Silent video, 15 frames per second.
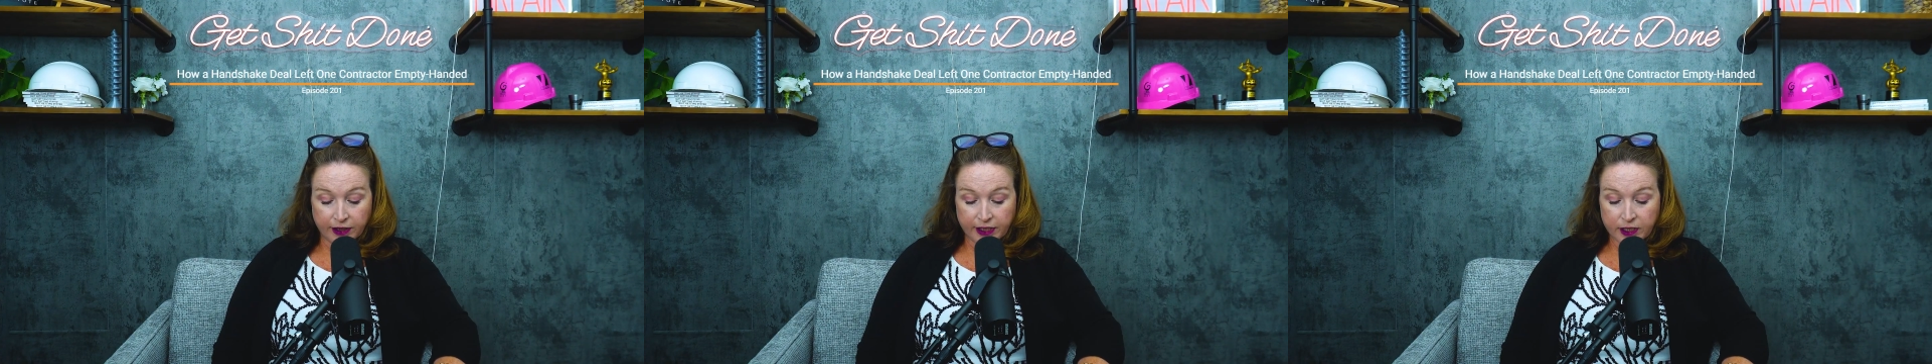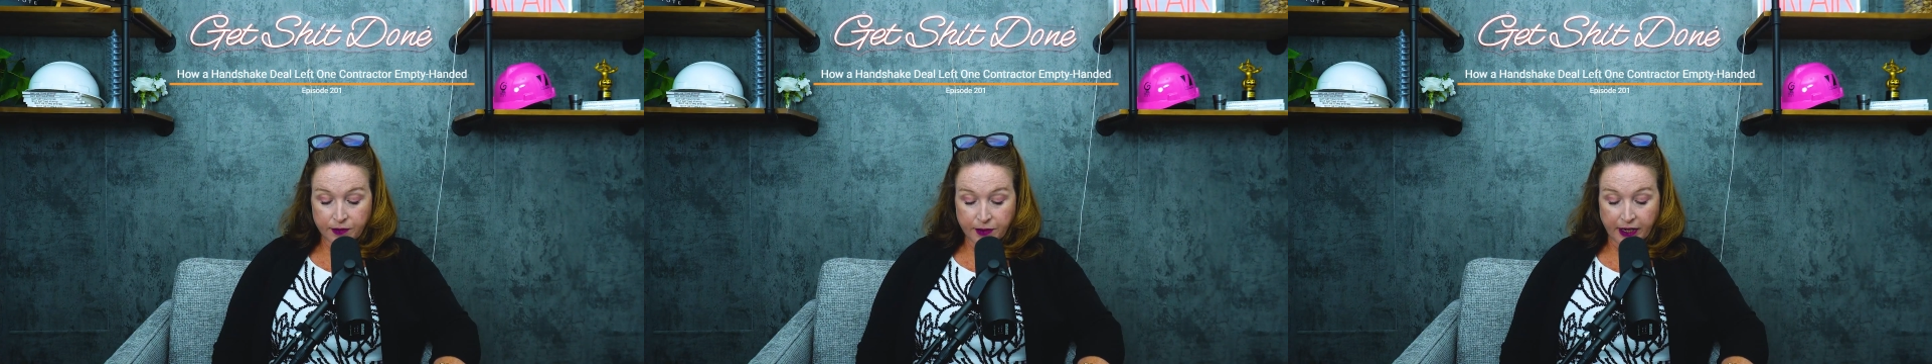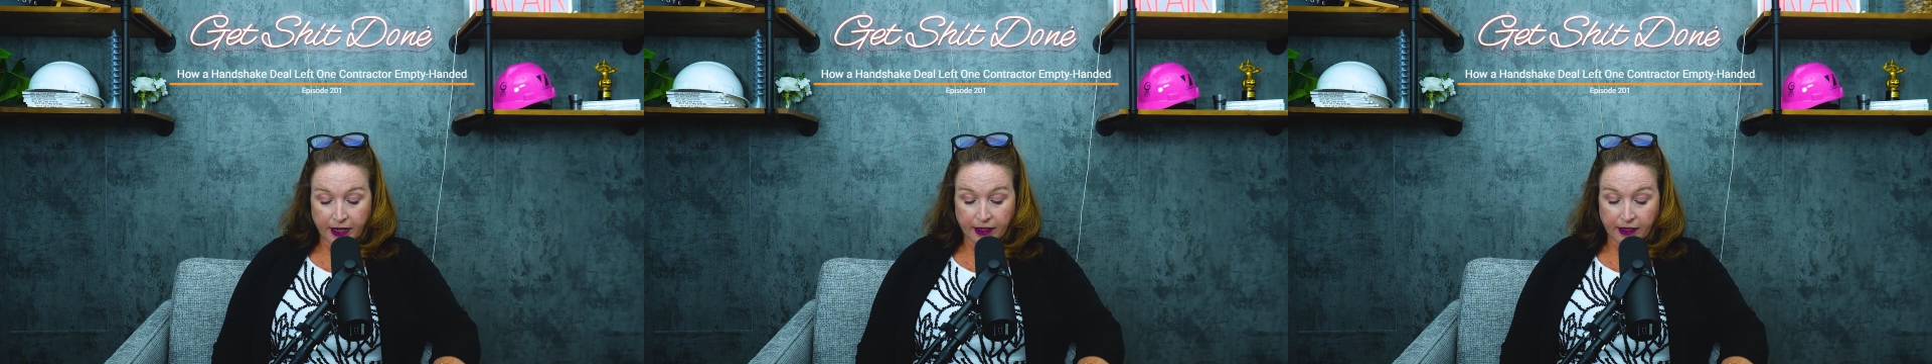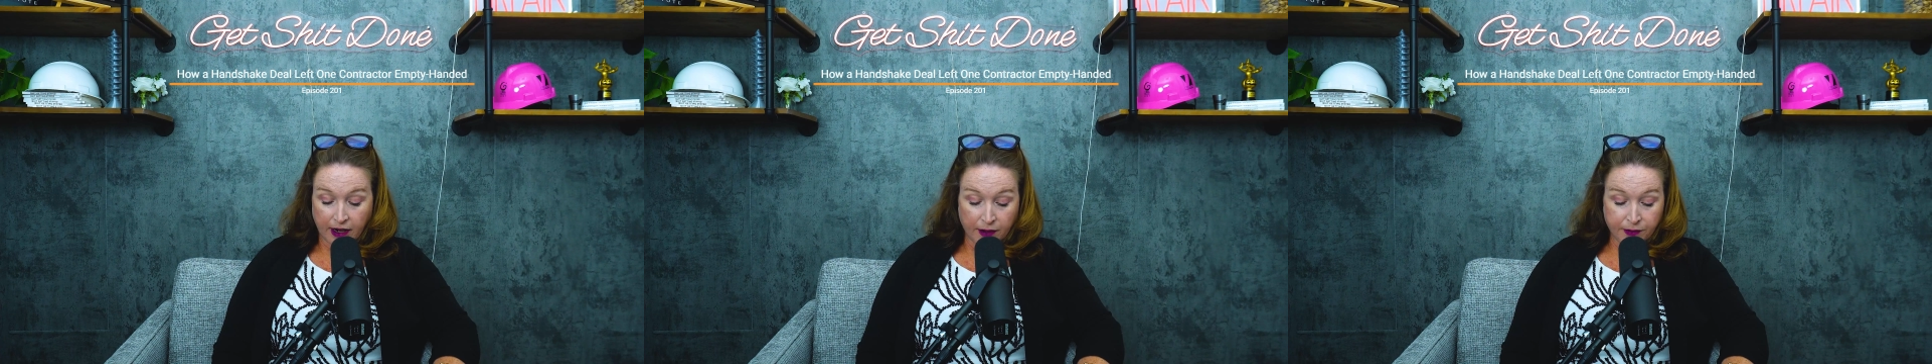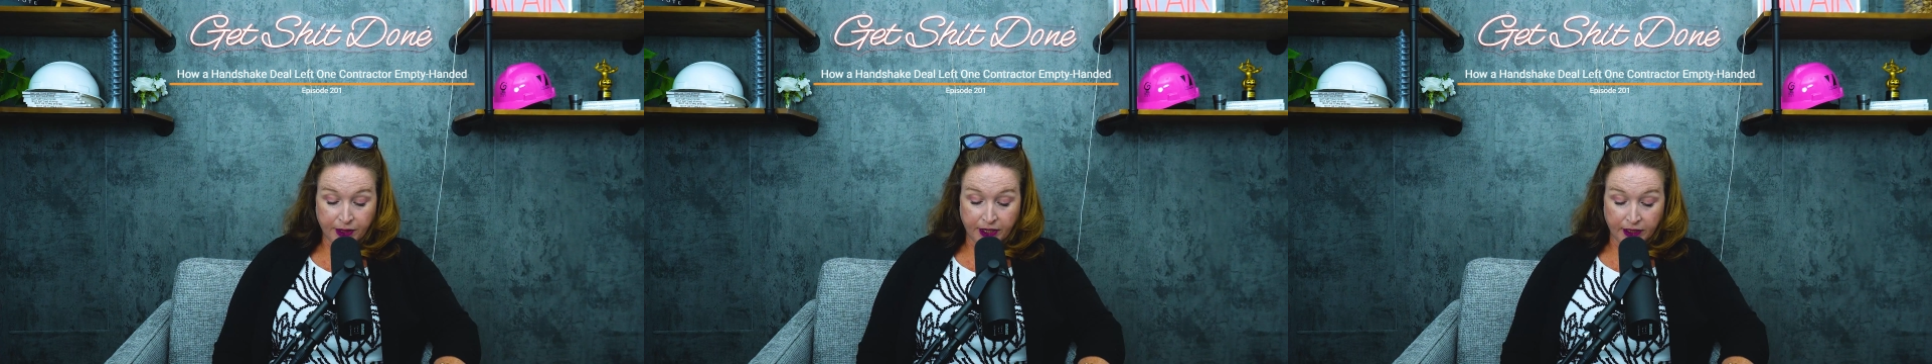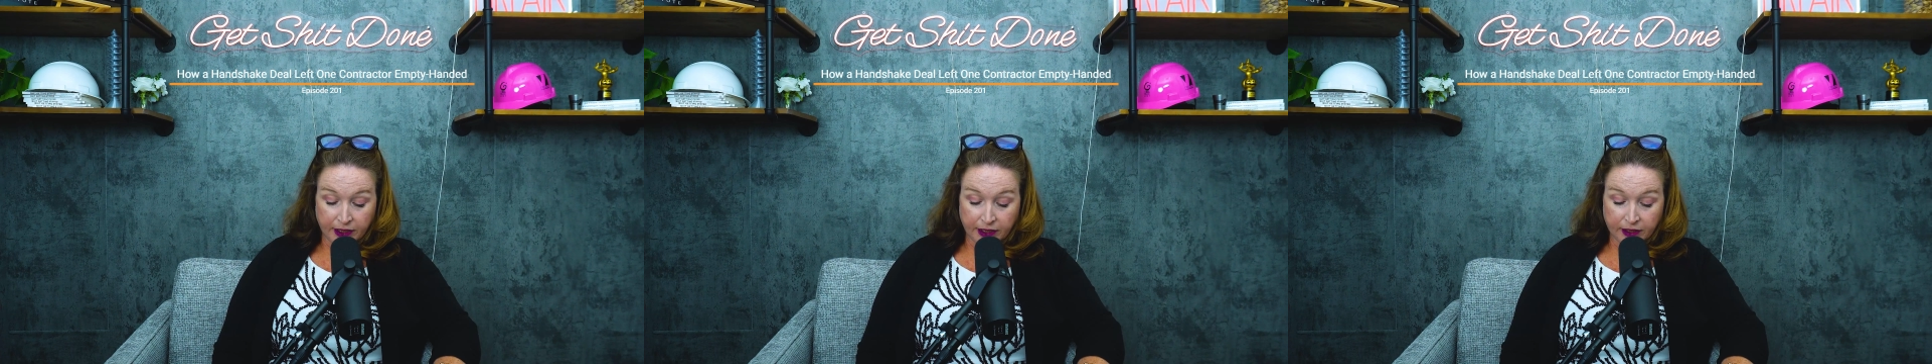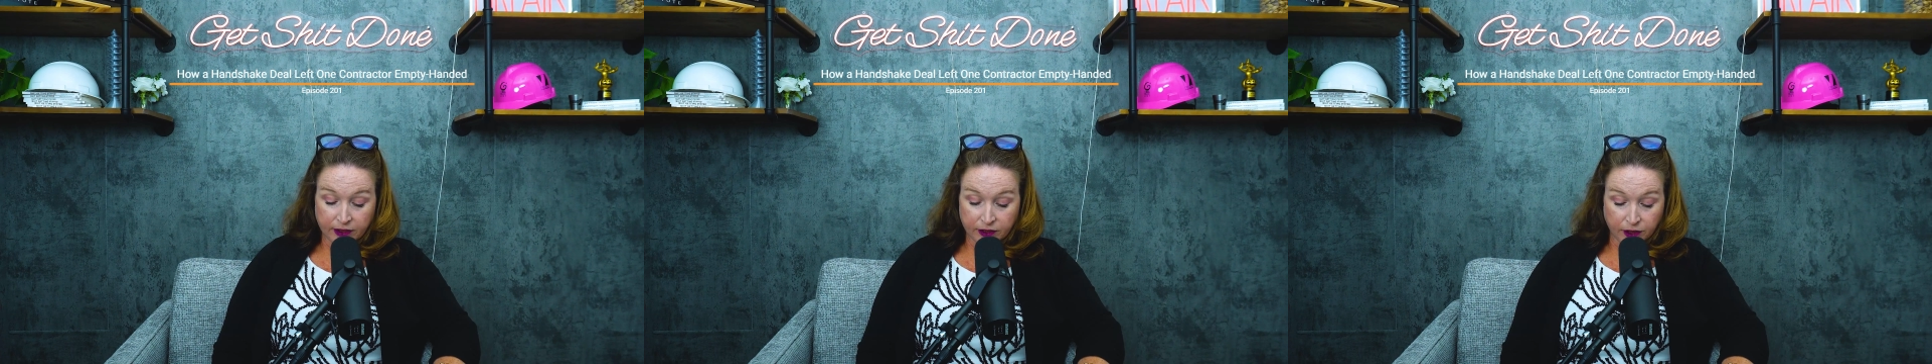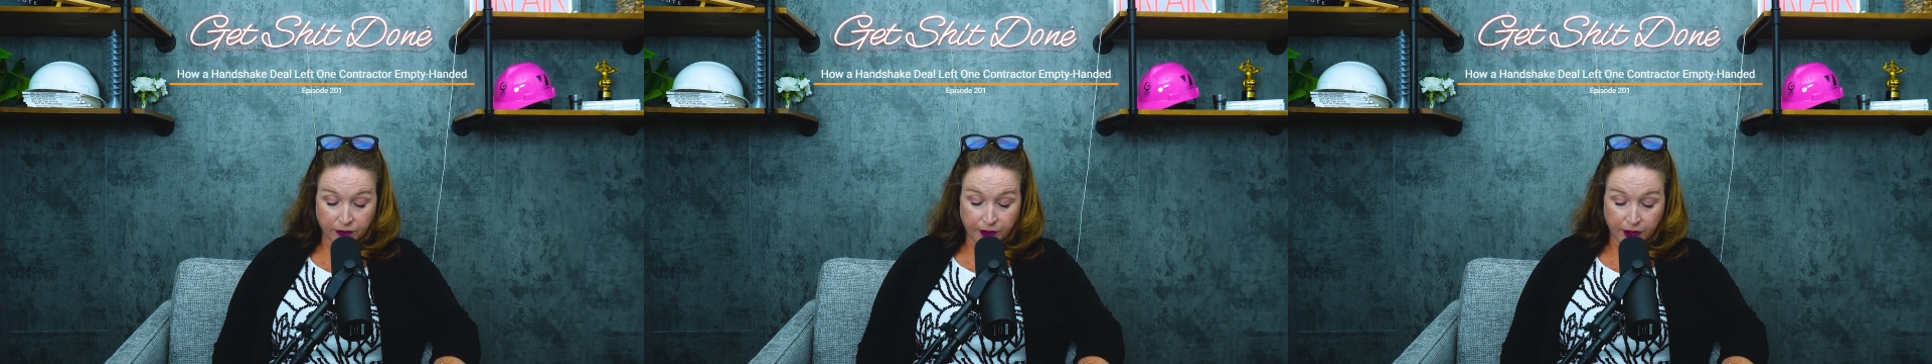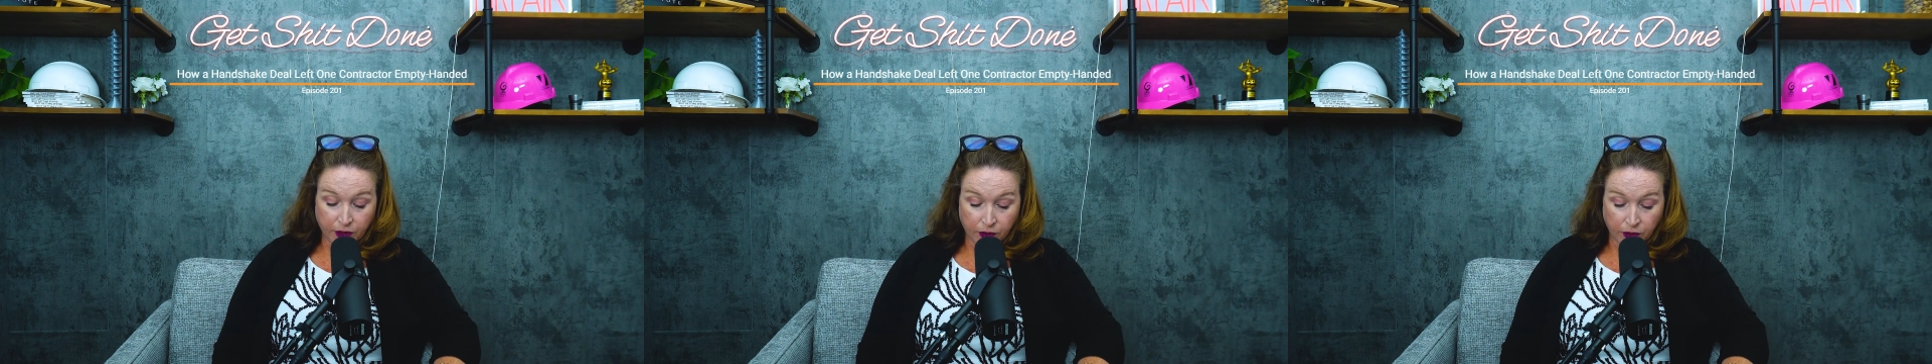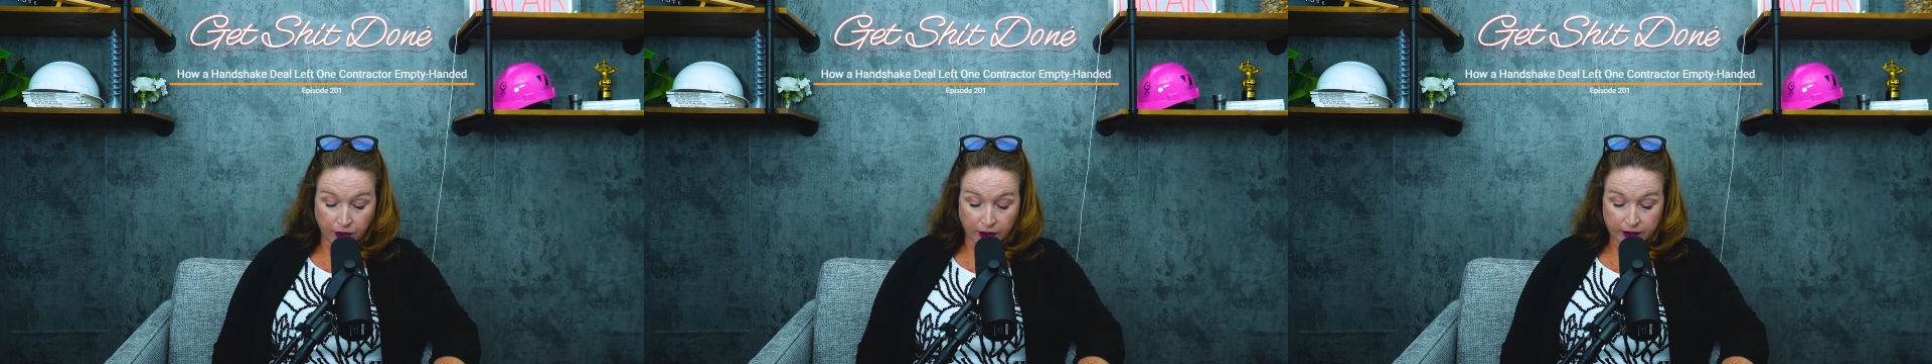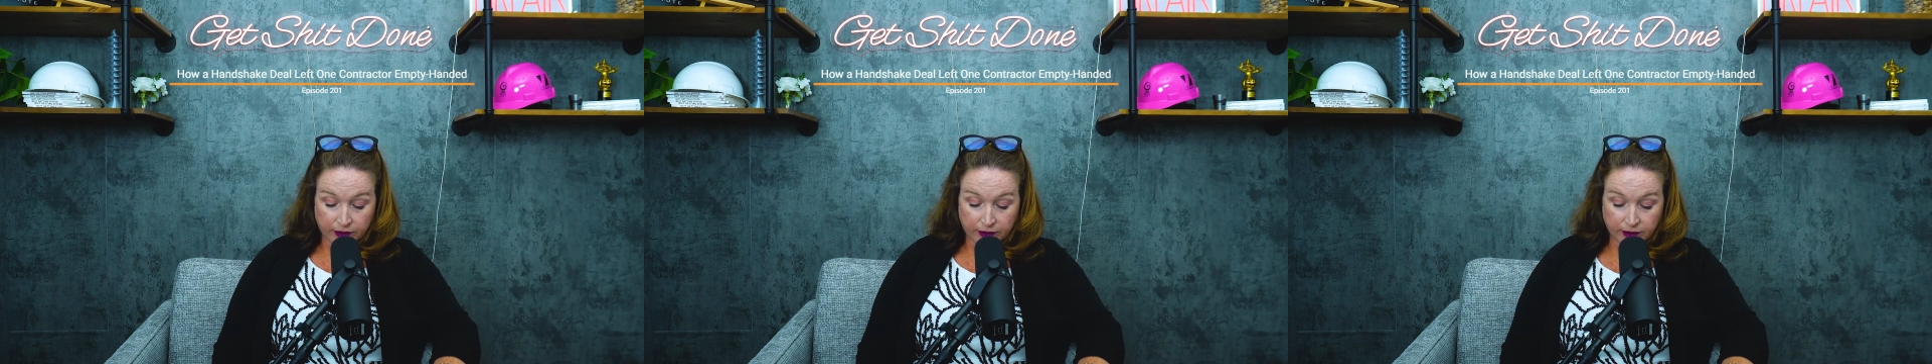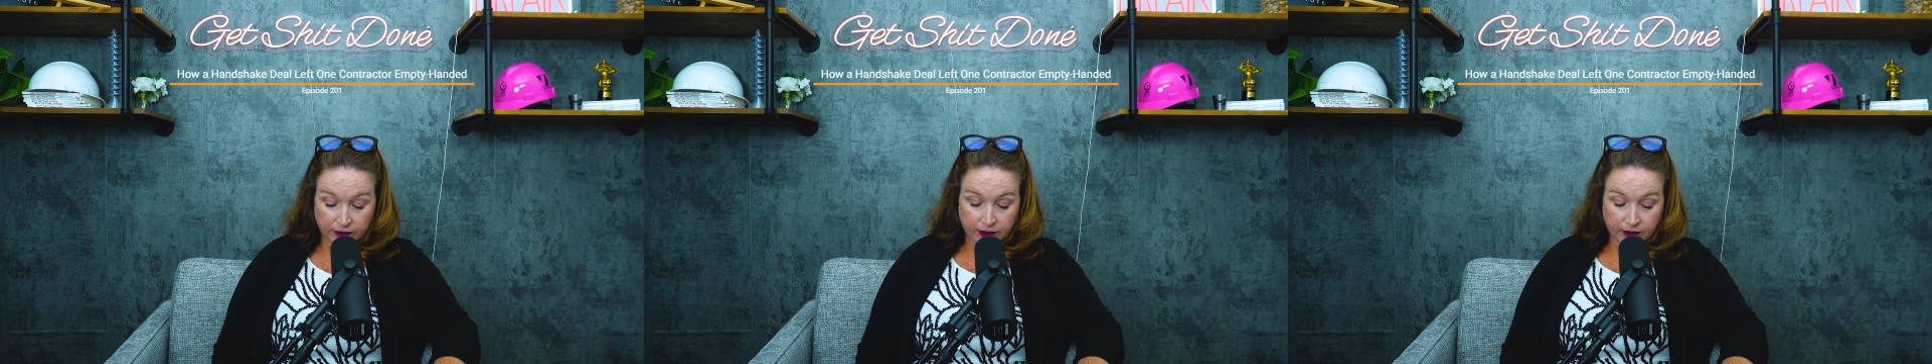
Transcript: this may not be a legal term in court,